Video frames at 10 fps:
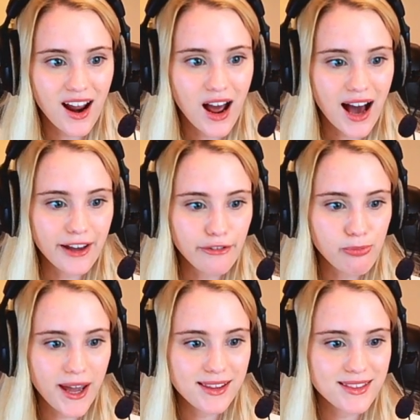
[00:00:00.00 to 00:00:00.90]
I have
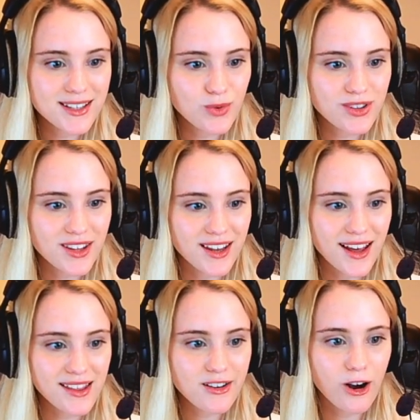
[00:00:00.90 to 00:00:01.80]
paired this with
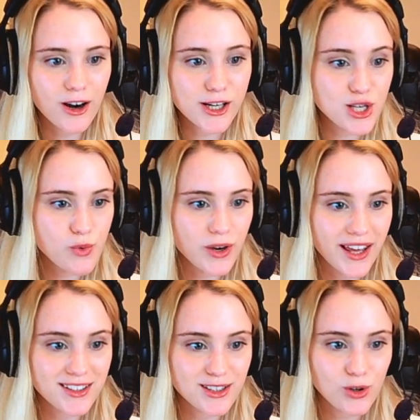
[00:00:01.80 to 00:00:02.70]
another card you will
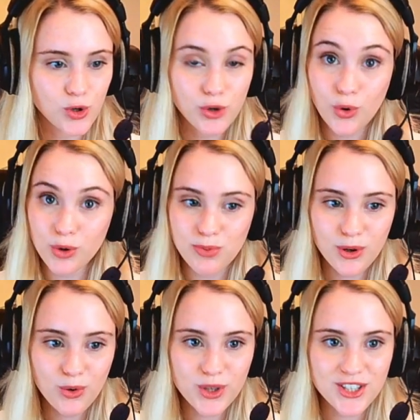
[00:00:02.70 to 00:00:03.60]
get in your reward
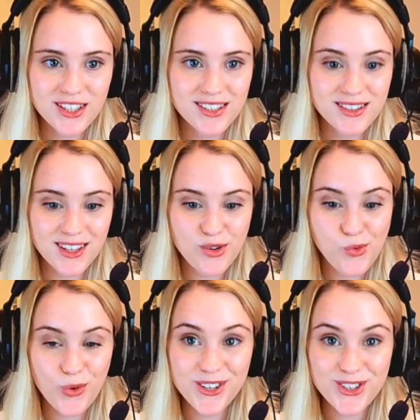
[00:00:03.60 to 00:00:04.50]
book, which is the
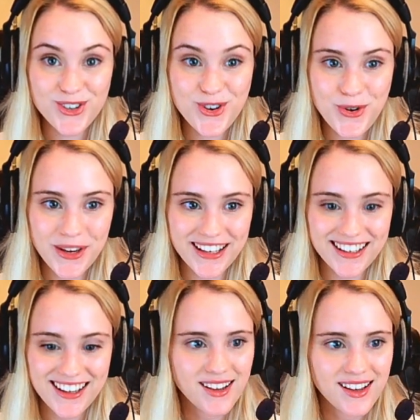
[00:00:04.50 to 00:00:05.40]
Winter Queen.
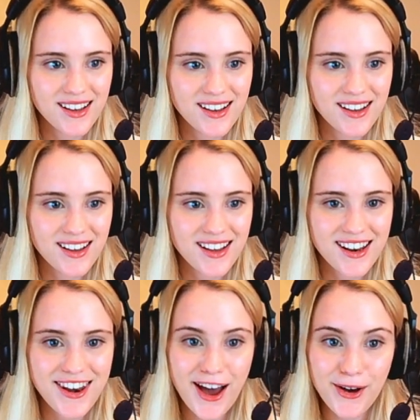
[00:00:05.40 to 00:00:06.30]

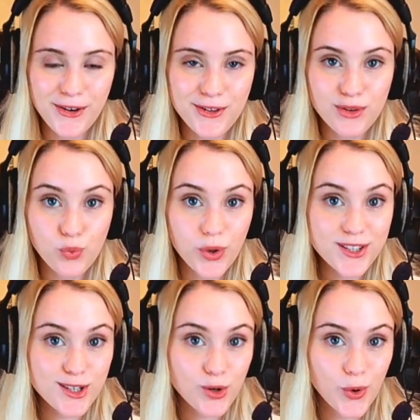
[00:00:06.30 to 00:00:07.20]
Now, the
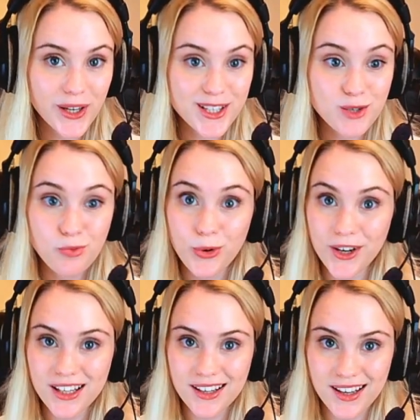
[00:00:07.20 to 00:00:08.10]
Winter Queen is
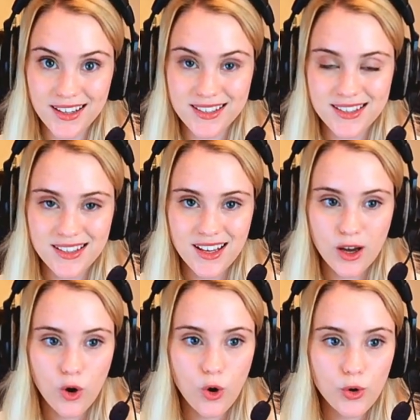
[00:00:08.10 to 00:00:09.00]
pretty nice.
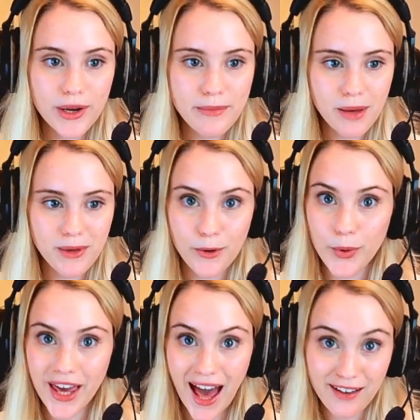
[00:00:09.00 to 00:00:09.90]
Remember,
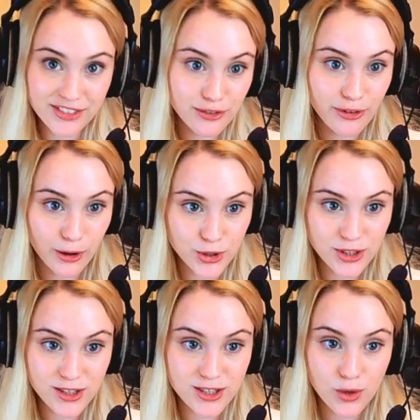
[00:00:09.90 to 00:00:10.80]
we have
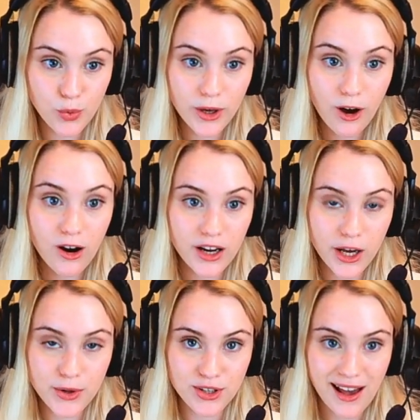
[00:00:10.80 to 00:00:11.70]
Devotion, so we are
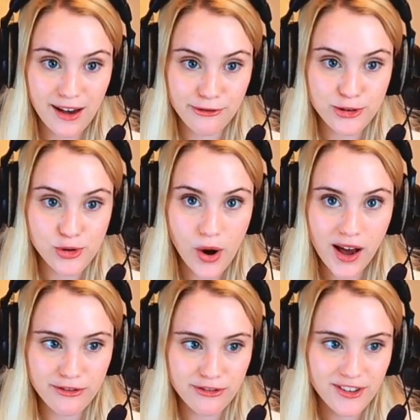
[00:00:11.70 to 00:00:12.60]
going to have
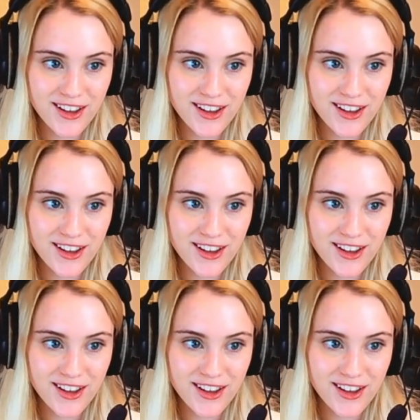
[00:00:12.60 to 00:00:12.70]
Thrive.